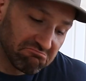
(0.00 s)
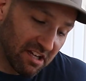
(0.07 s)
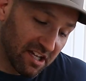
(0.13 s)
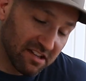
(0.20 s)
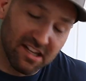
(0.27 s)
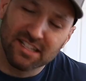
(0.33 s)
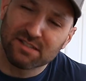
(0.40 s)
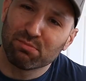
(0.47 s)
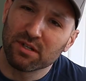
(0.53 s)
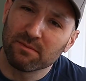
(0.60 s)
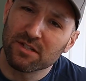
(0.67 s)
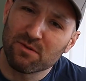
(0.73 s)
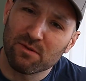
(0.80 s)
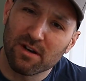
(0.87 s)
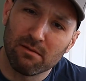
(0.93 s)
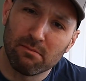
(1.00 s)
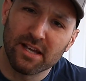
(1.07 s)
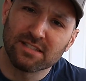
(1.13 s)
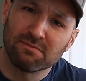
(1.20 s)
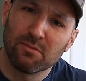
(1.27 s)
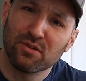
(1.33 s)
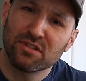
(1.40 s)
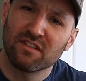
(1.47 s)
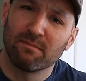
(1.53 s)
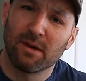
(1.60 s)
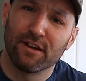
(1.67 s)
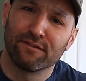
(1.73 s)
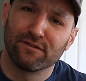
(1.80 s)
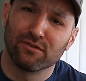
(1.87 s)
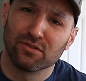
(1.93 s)
and that's pretty much what I base most of
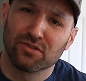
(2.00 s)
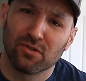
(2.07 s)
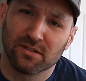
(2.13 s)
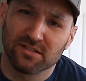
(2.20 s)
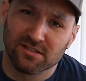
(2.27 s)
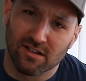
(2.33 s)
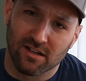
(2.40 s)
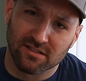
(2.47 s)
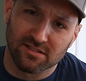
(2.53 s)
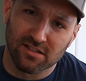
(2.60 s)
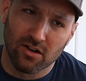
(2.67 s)
my food choices on.